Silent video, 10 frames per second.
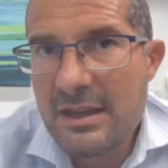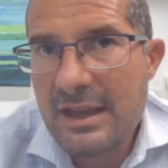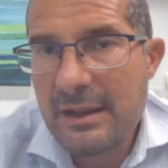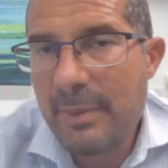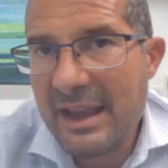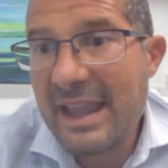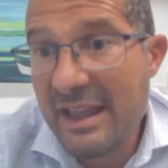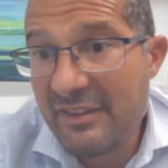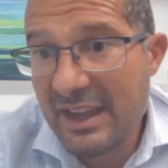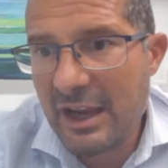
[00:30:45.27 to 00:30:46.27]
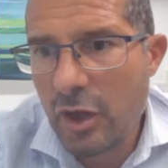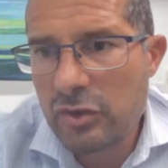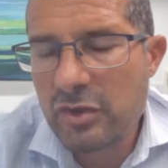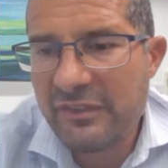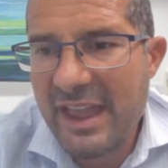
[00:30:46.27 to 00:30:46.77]
And by having a
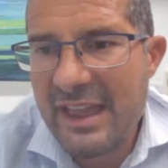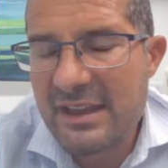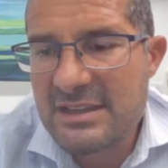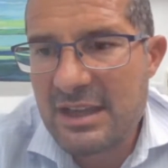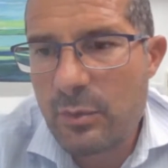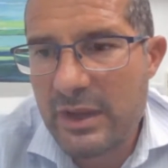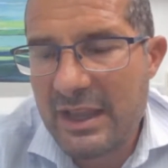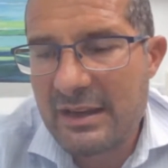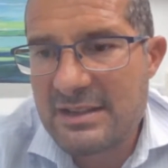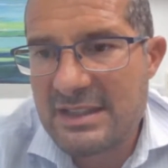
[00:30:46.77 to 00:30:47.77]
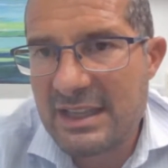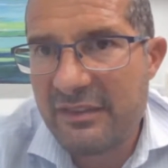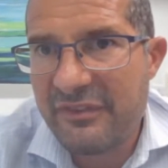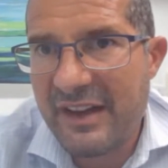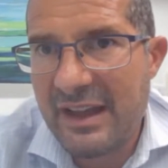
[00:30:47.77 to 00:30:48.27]
lot of eggs, we can still
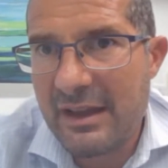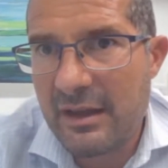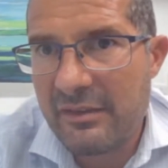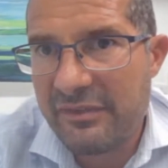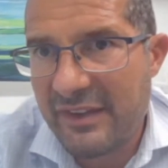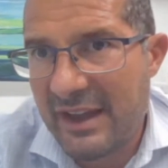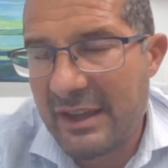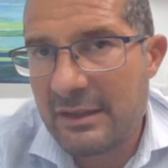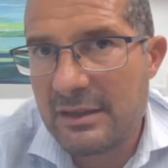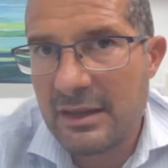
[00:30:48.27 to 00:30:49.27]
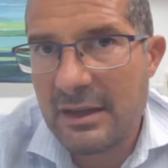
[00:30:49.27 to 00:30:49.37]
find